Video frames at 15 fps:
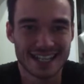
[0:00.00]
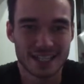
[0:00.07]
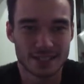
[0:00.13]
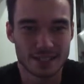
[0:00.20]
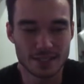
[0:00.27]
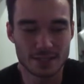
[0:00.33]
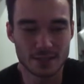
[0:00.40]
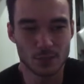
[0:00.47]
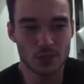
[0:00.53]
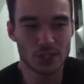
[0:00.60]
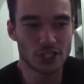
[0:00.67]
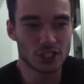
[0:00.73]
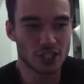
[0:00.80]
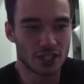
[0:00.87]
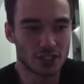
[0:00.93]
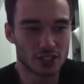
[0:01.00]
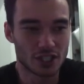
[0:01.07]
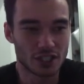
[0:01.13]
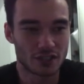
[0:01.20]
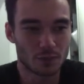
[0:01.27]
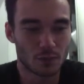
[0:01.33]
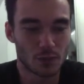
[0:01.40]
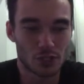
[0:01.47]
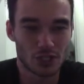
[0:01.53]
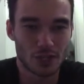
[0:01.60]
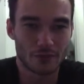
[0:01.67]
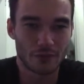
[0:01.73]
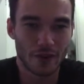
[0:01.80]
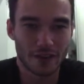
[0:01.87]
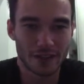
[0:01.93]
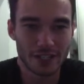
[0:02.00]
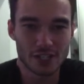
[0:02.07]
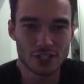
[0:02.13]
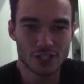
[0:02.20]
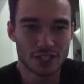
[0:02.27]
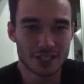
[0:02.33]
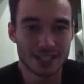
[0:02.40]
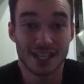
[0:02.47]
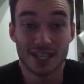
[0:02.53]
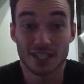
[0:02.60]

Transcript: This is a pretty challenging push-up variation.